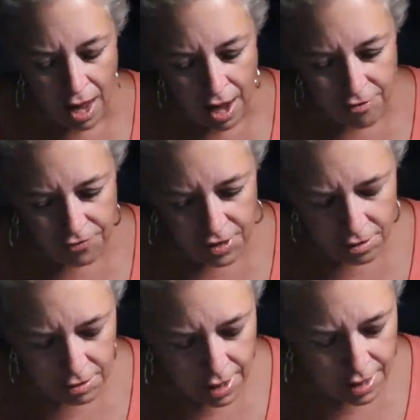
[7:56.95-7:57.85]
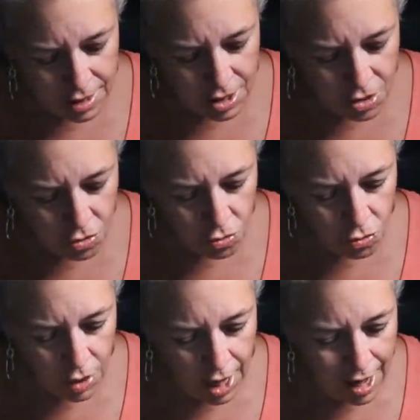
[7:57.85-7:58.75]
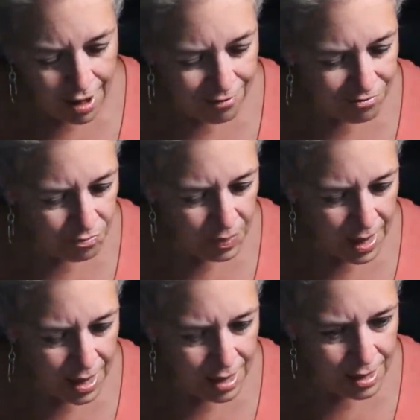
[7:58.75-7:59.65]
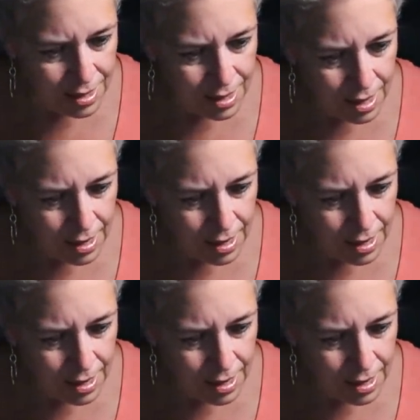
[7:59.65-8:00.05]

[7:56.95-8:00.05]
I feel like you have been